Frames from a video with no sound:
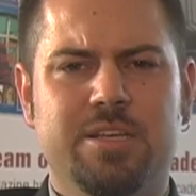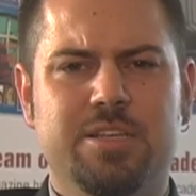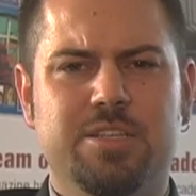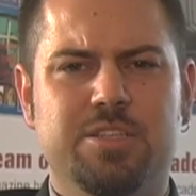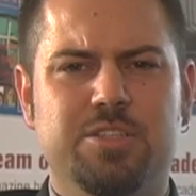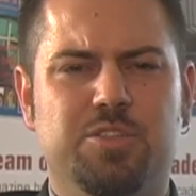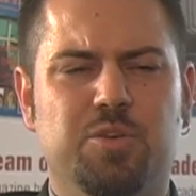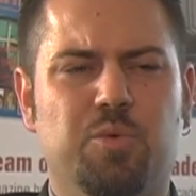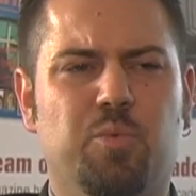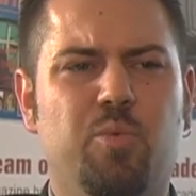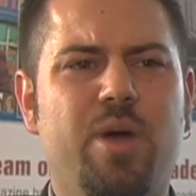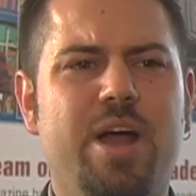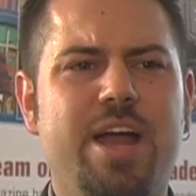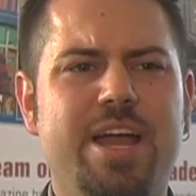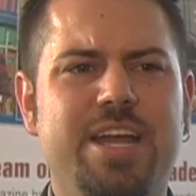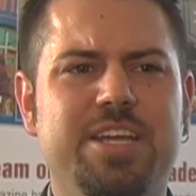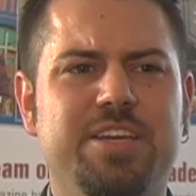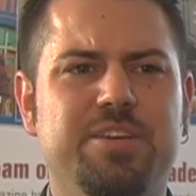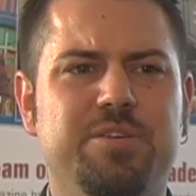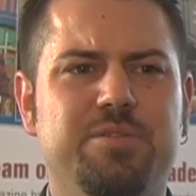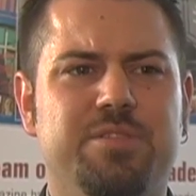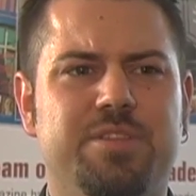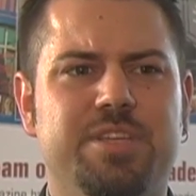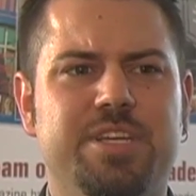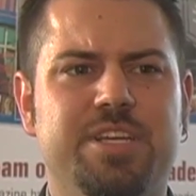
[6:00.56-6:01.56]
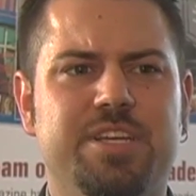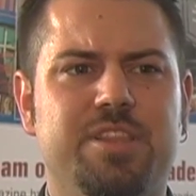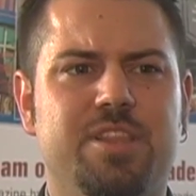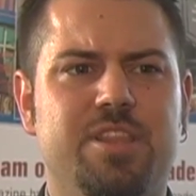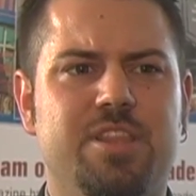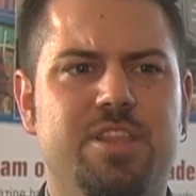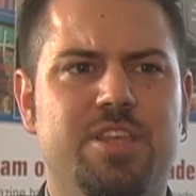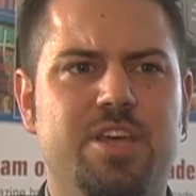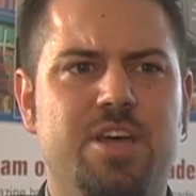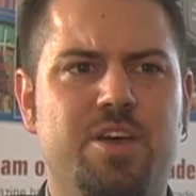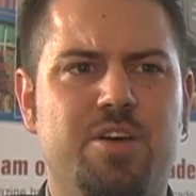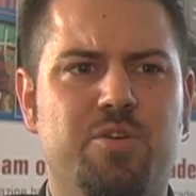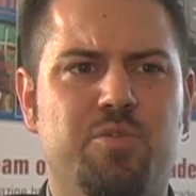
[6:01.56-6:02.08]
So why do you think,
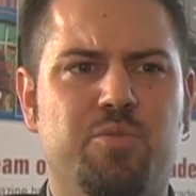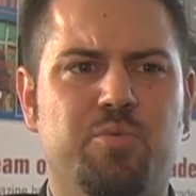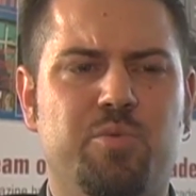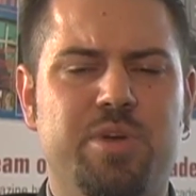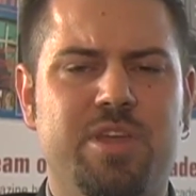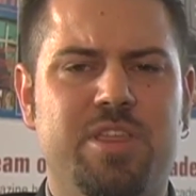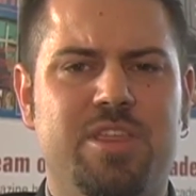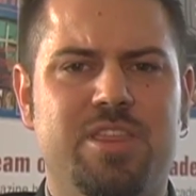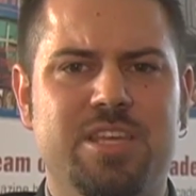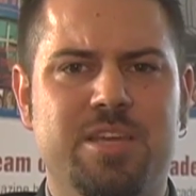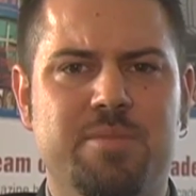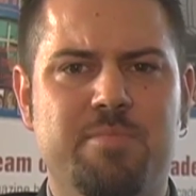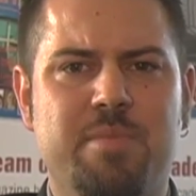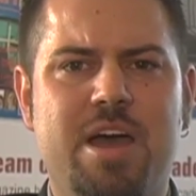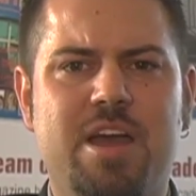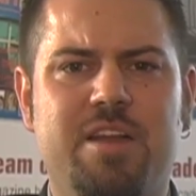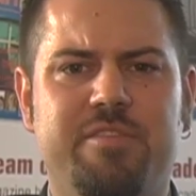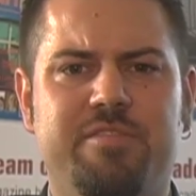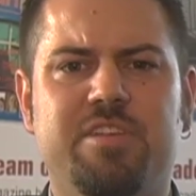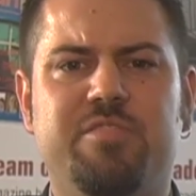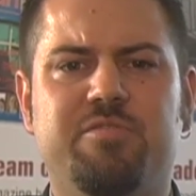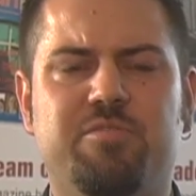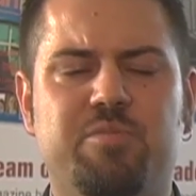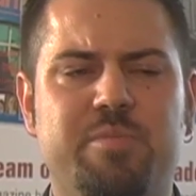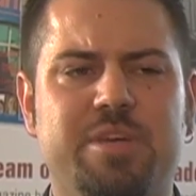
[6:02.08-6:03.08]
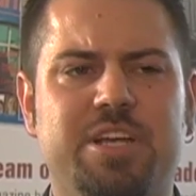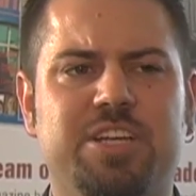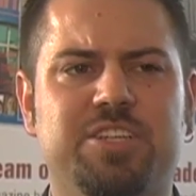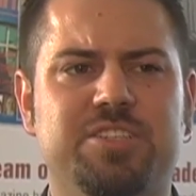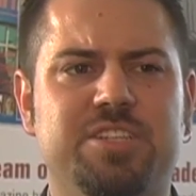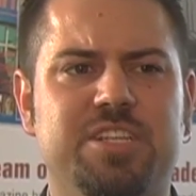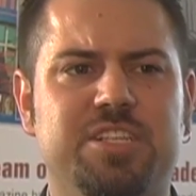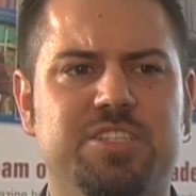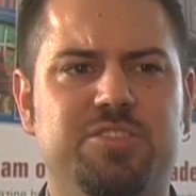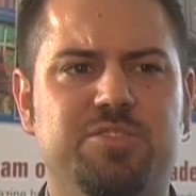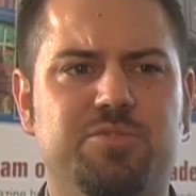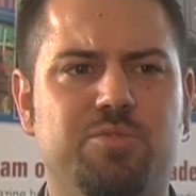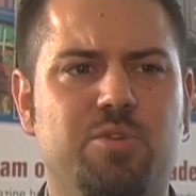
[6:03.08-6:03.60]
though, with the amount of information
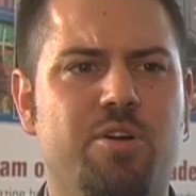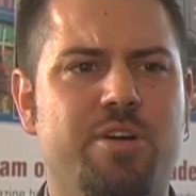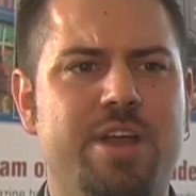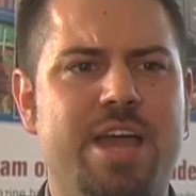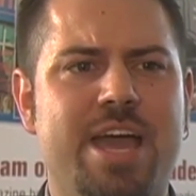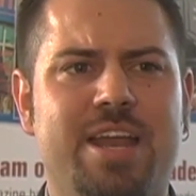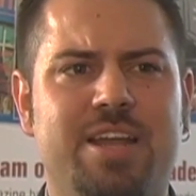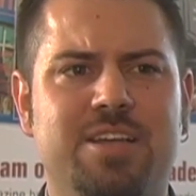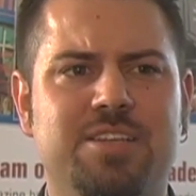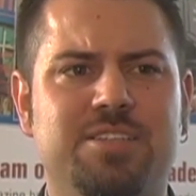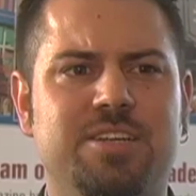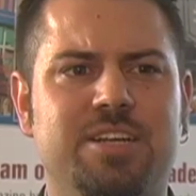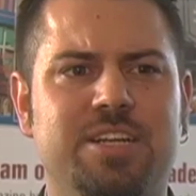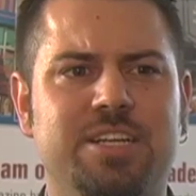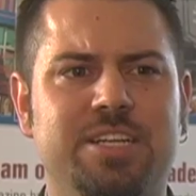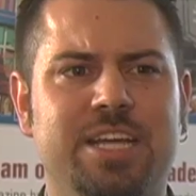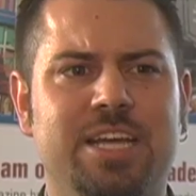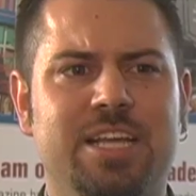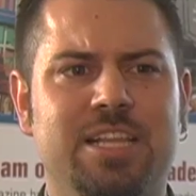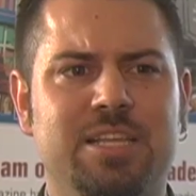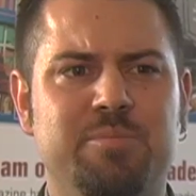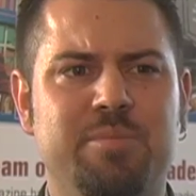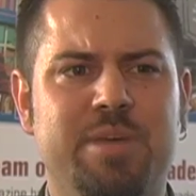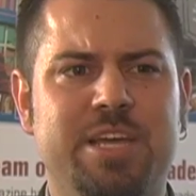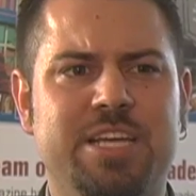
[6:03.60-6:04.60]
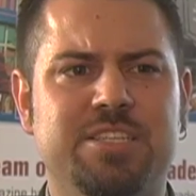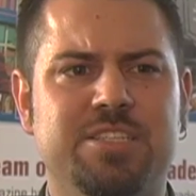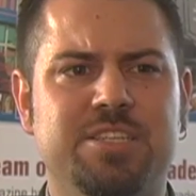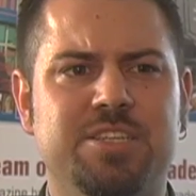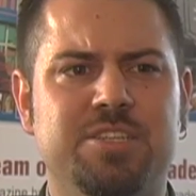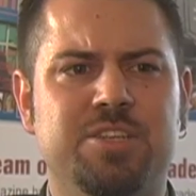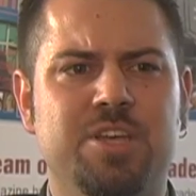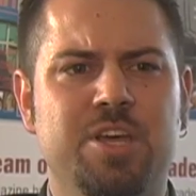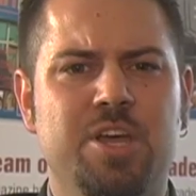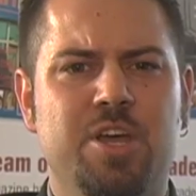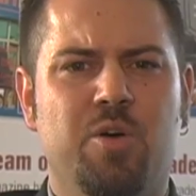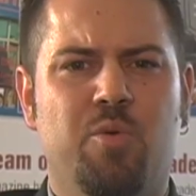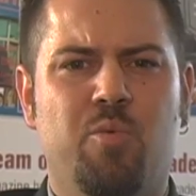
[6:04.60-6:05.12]
that's thrown at us on a daily
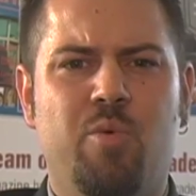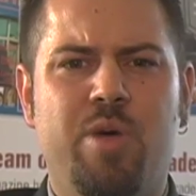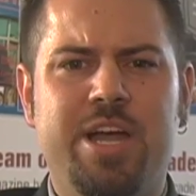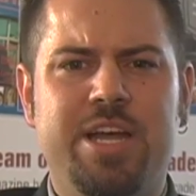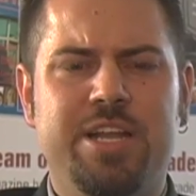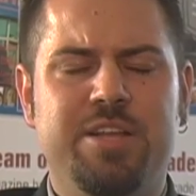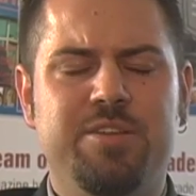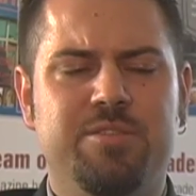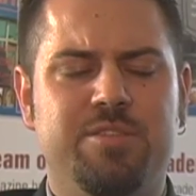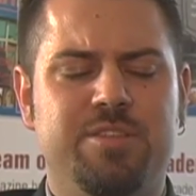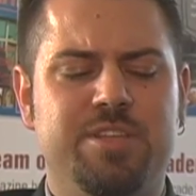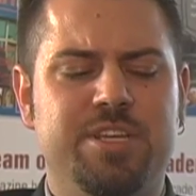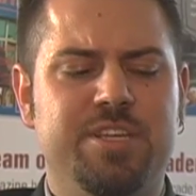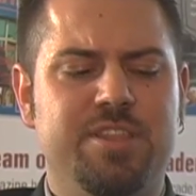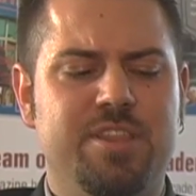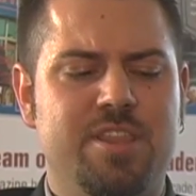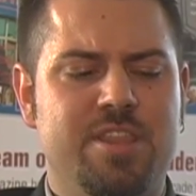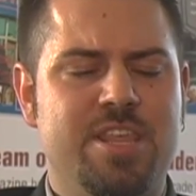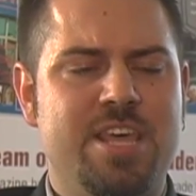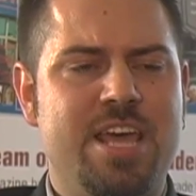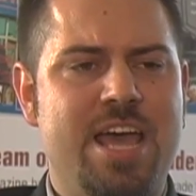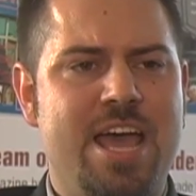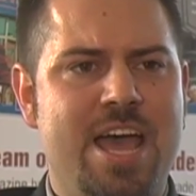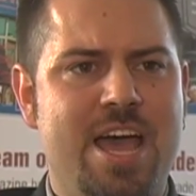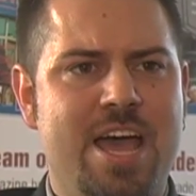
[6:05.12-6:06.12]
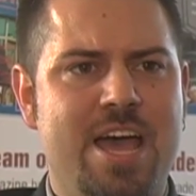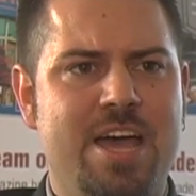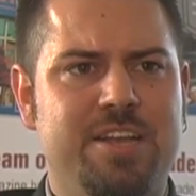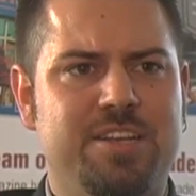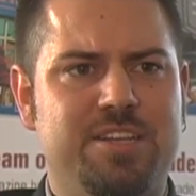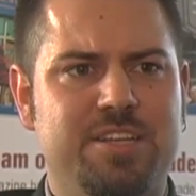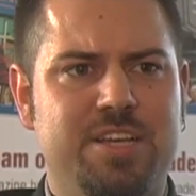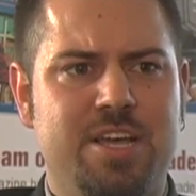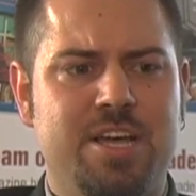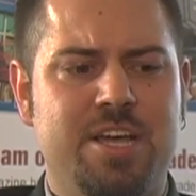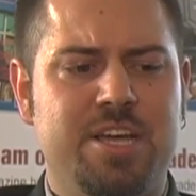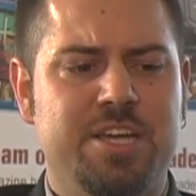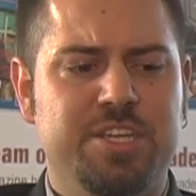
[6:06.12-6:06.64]
basis, why do you think that,